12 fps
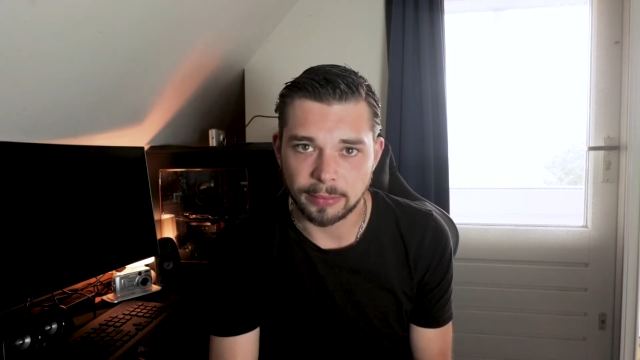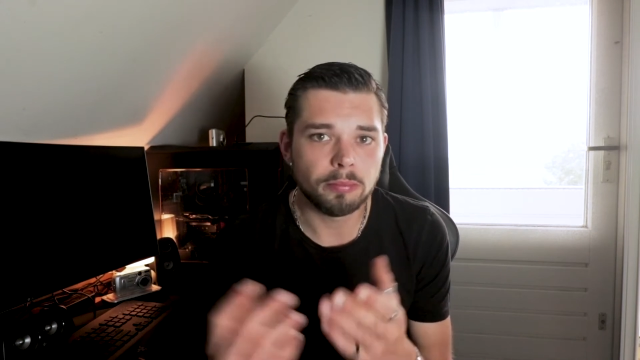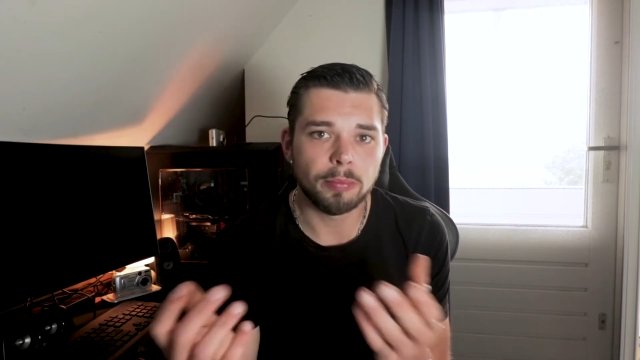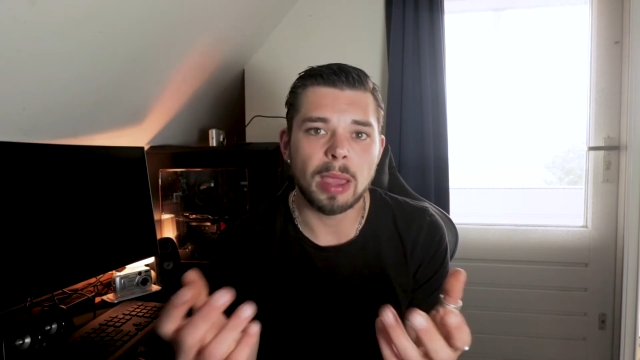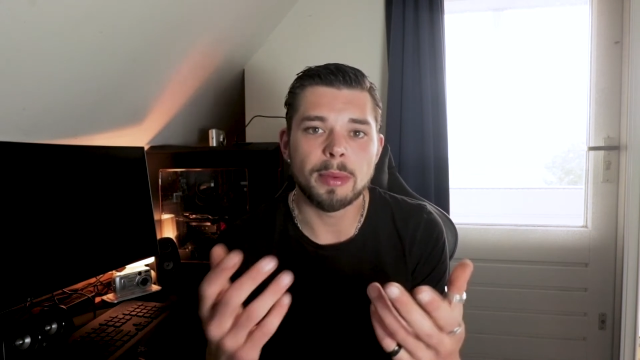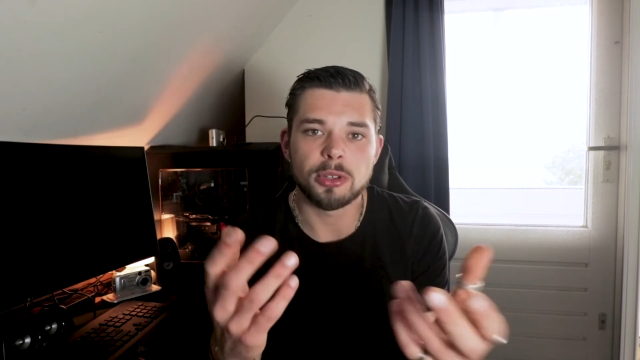
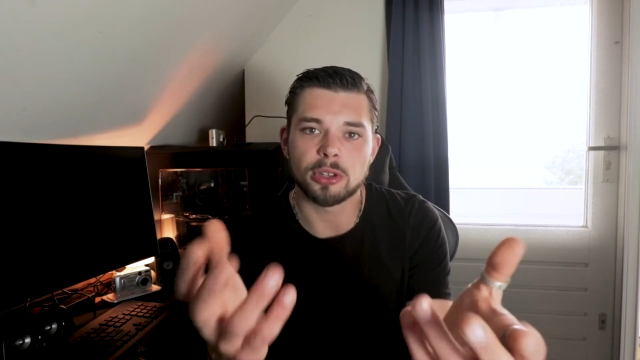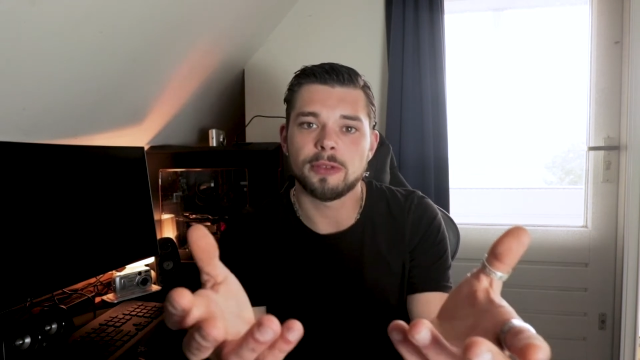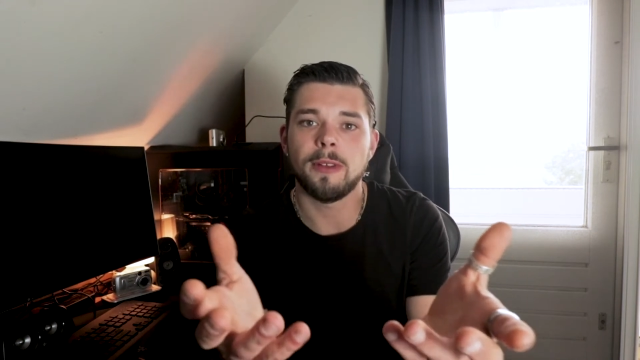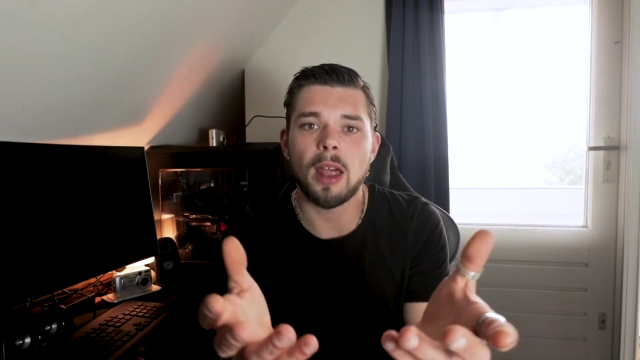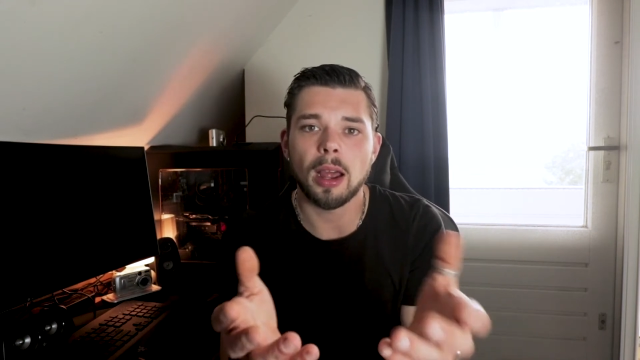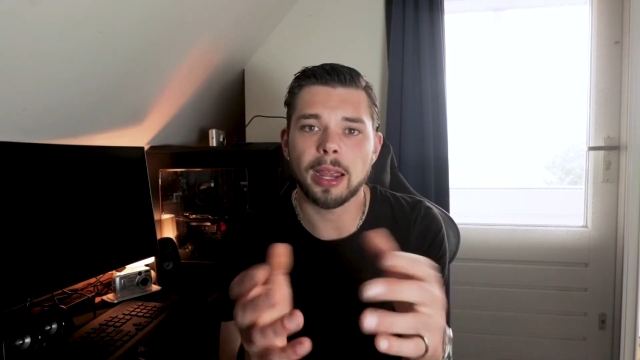Maybe
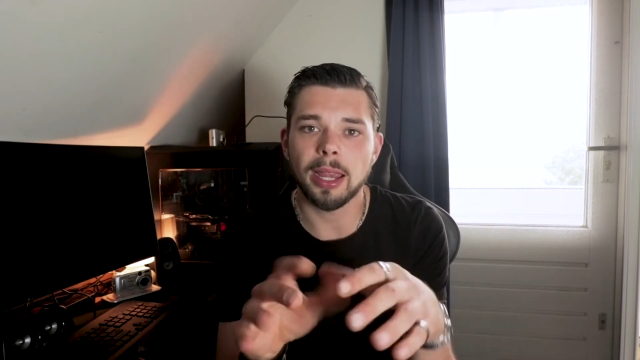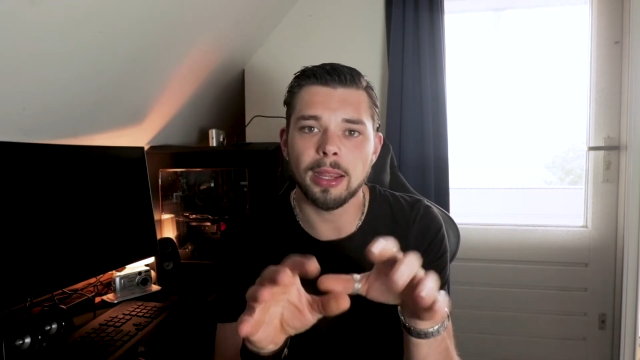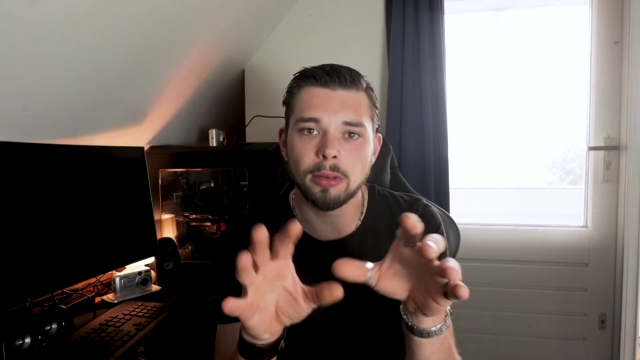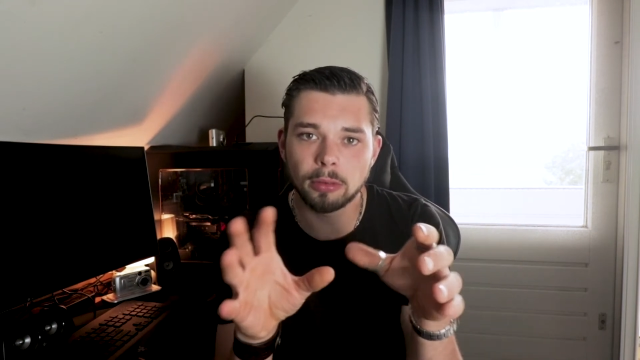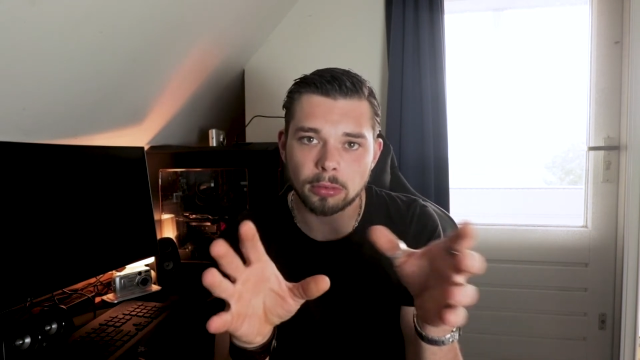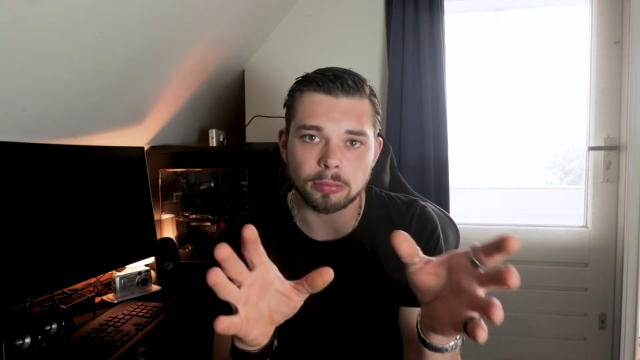just
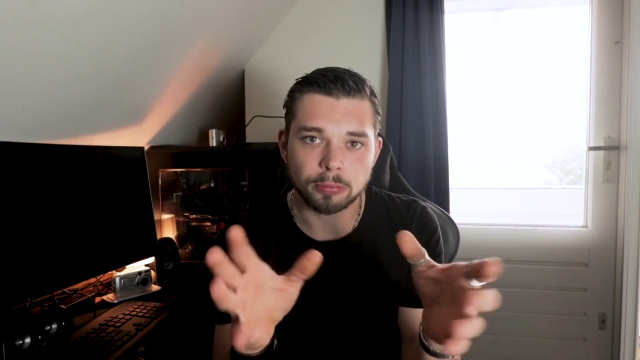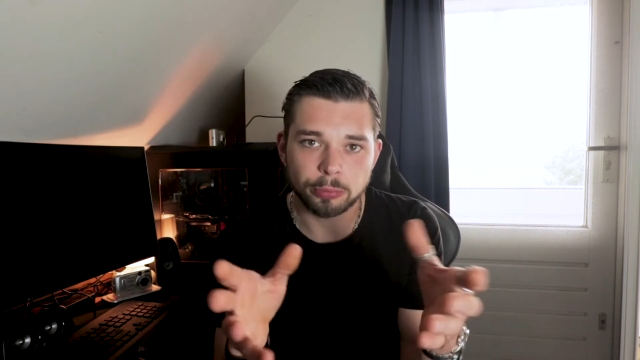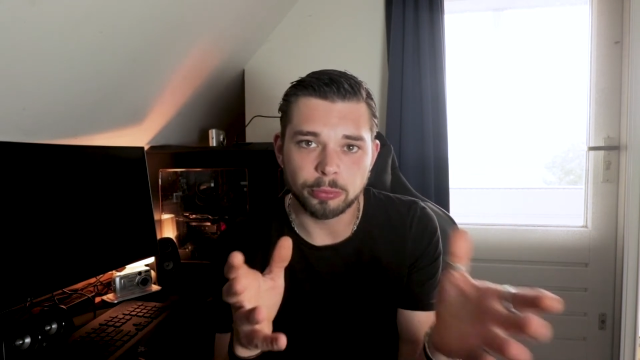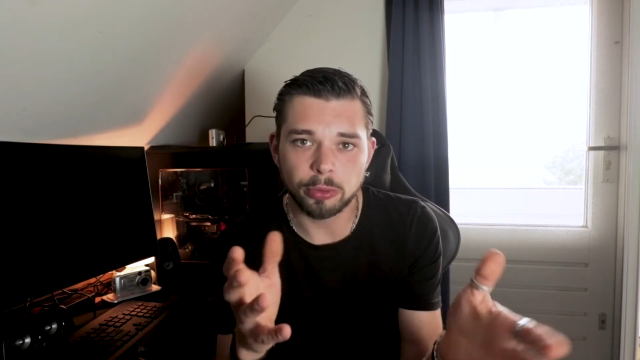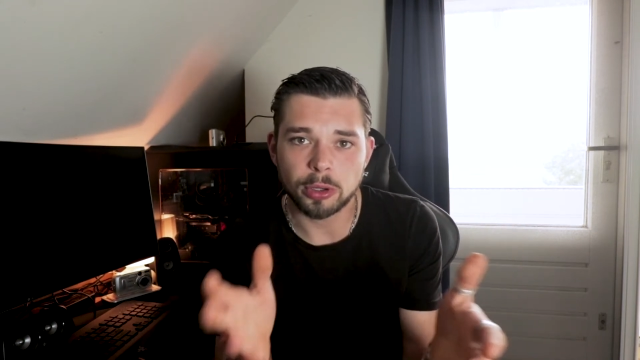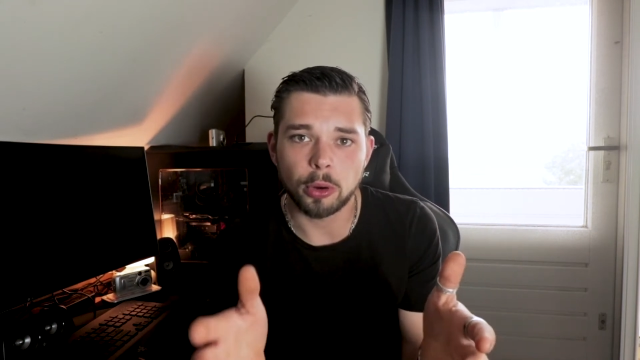vlogging or
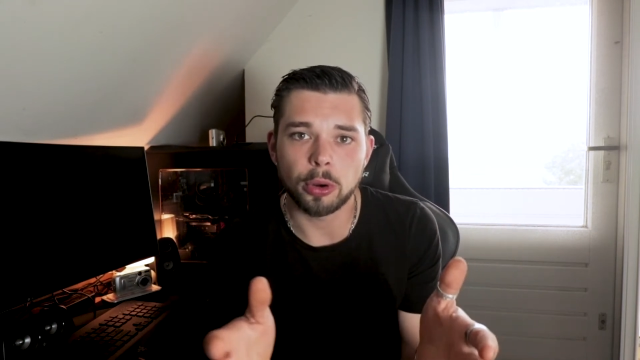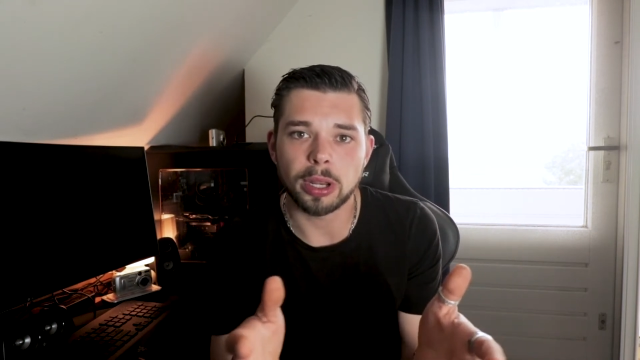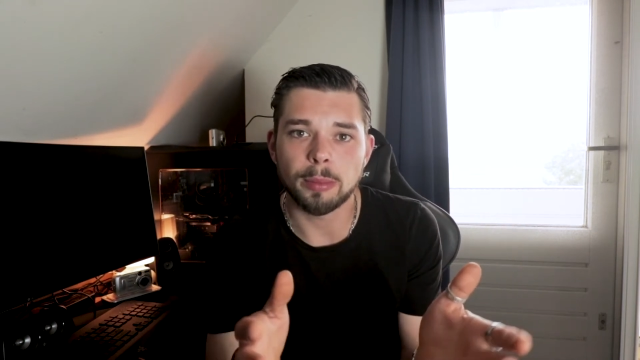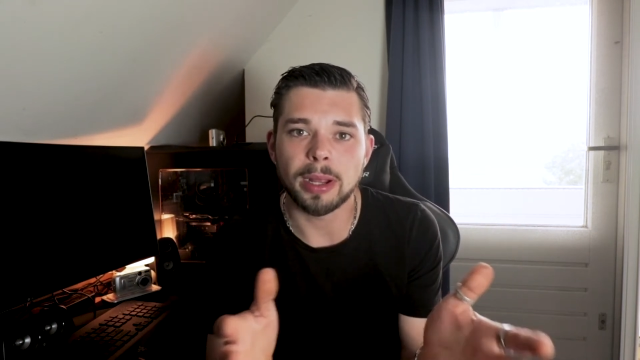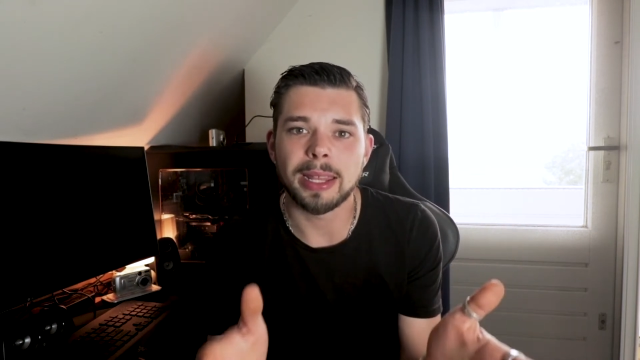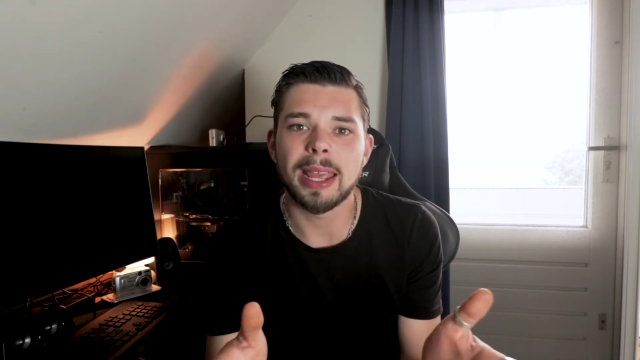
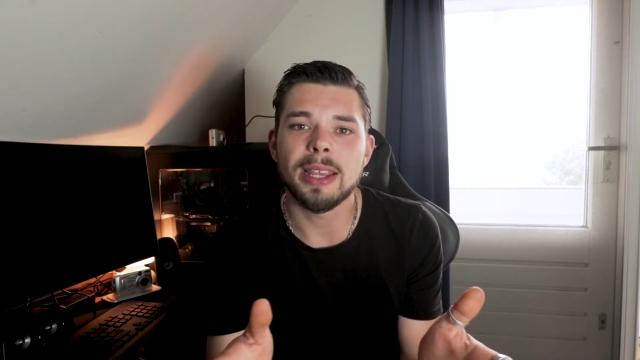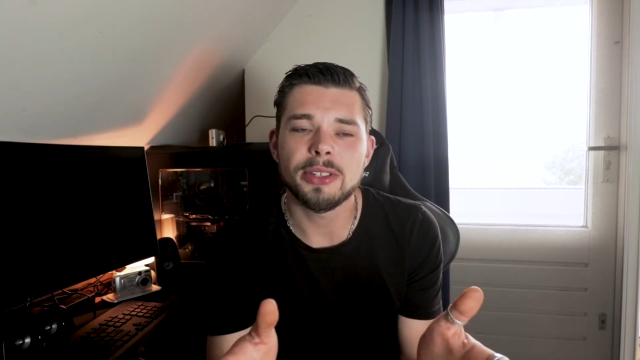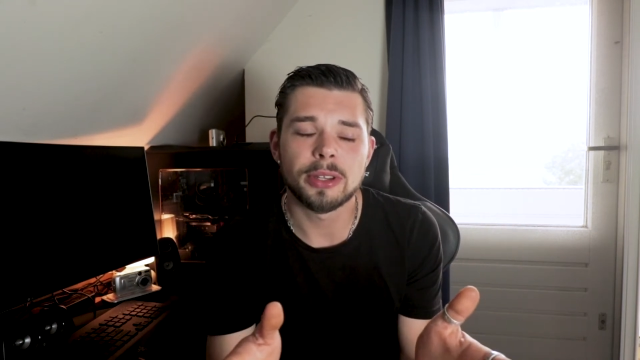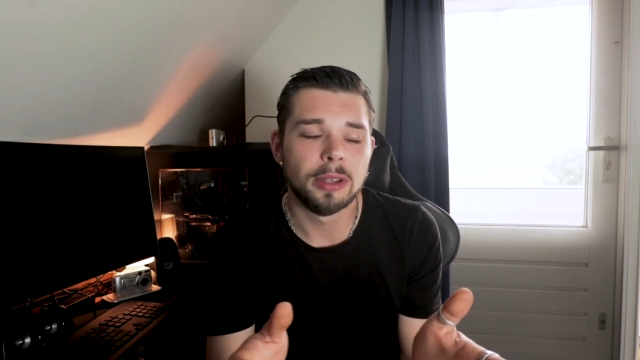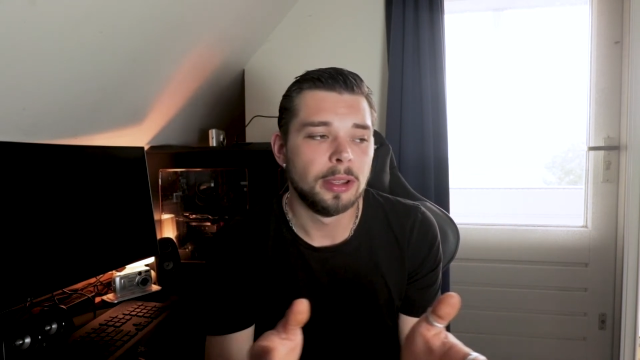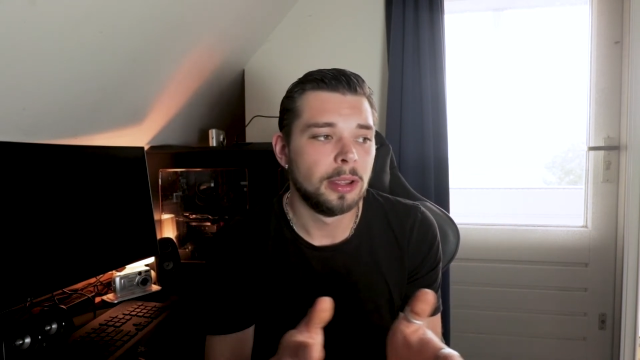recording my days,